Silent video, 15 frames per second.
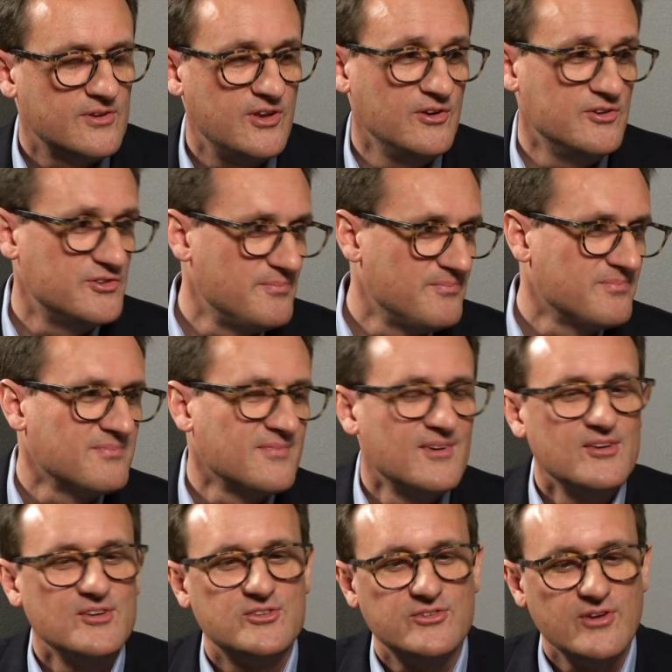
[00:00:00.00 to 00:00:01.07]
Huge.
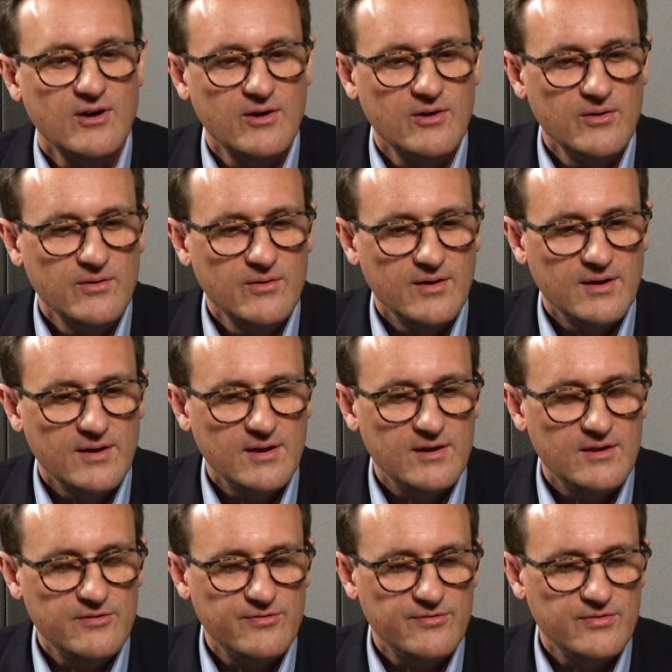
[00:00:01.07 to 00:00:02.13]
So
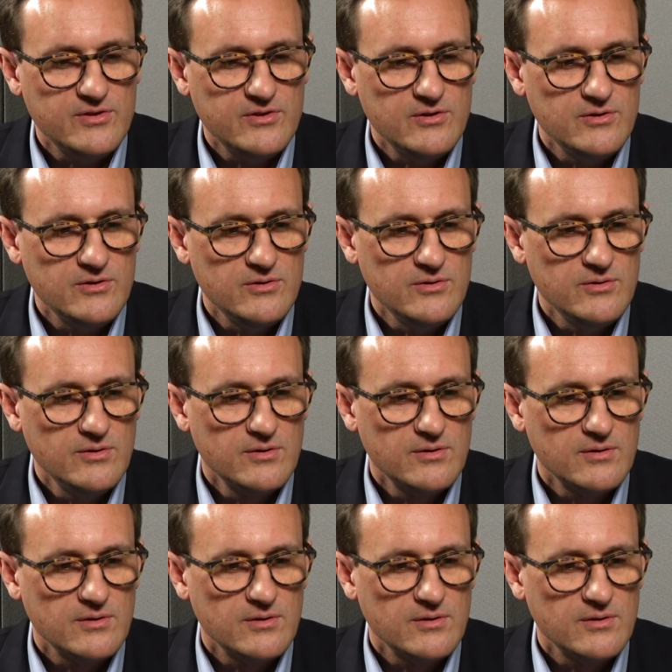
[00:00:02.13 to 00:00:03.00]
if you